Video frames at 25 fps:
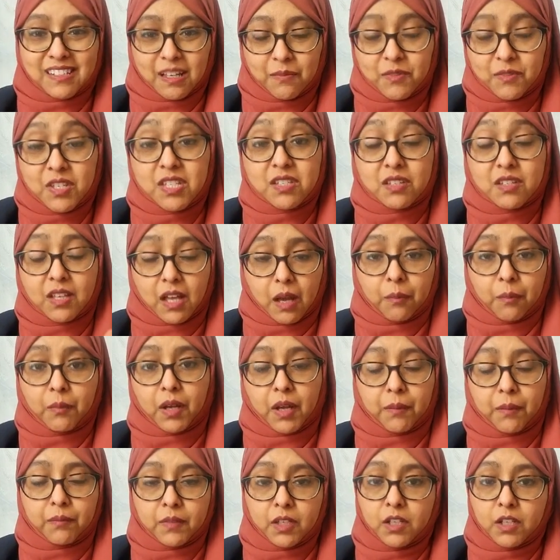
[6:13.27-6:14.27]
I'm
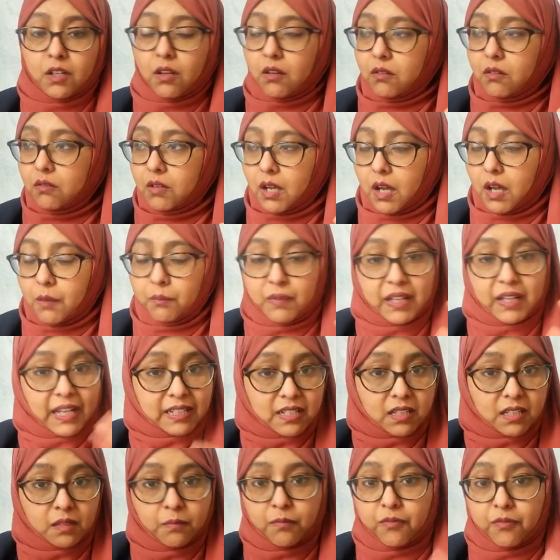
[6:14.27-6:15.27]

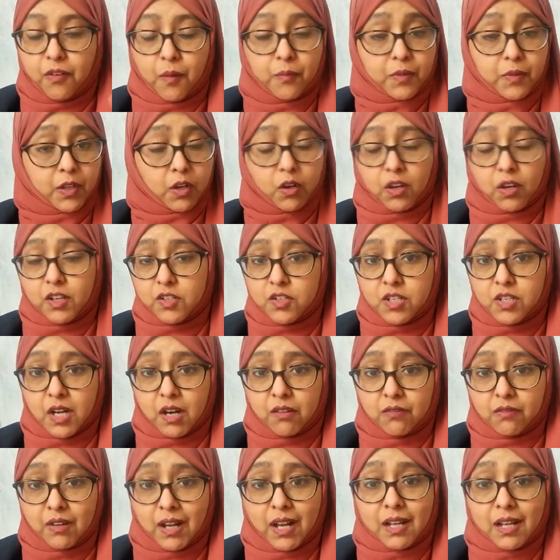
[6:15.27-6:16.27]
getting them from the college
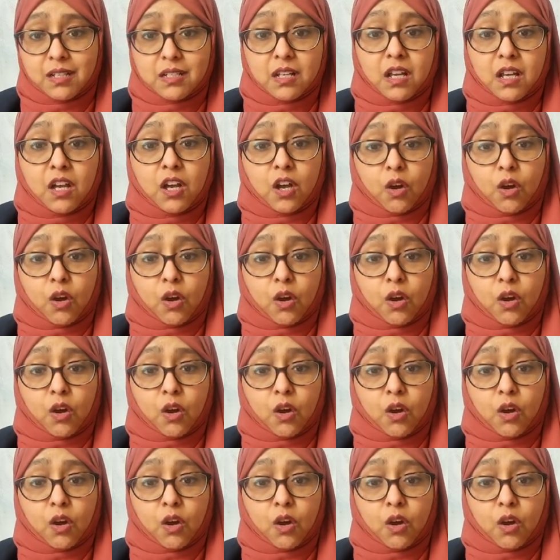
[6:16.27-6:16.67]
direct.